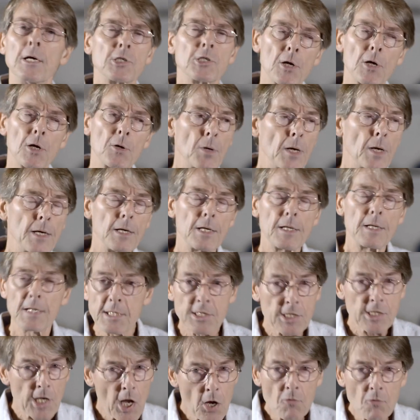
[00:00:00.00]
So
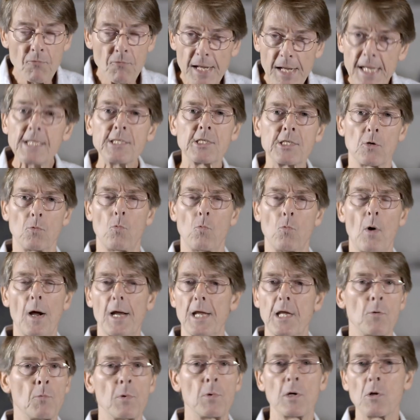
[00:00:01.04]
there's no reason
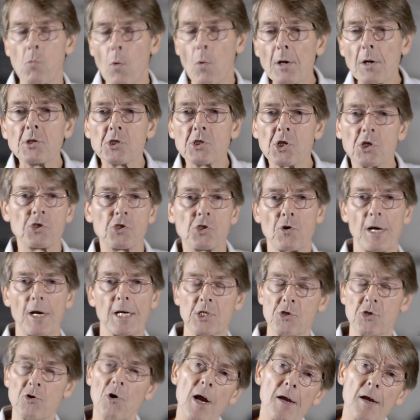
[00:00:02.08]
why you would want to try
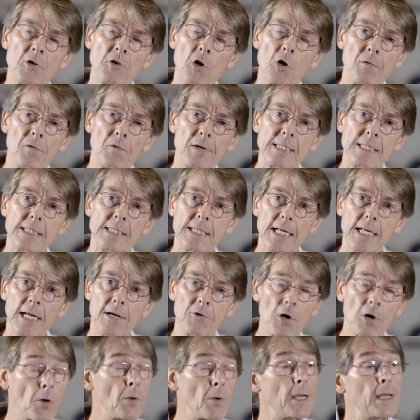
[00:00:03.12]
and drive COVID to
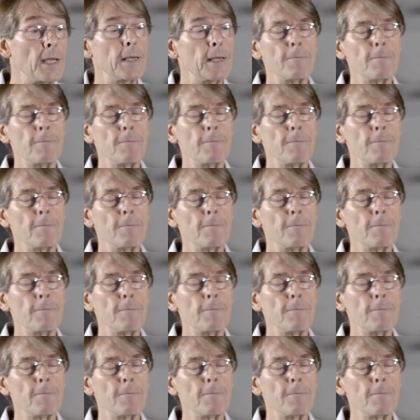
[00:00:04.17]
zero.